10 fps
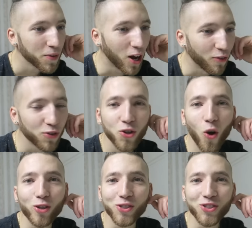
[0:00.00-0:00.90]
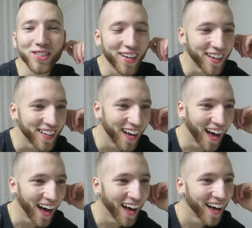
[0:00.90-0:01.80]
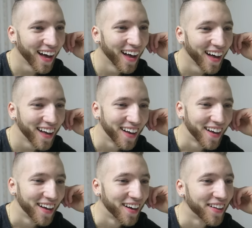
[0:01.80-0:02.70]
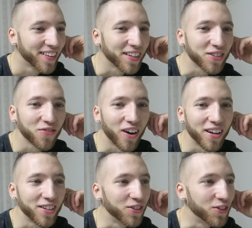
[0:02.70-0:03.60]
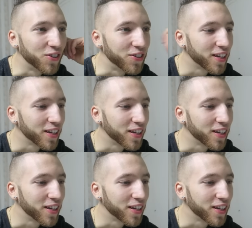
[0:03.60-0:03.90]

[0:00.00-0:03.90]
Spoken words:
carved gods. That's funny, dude.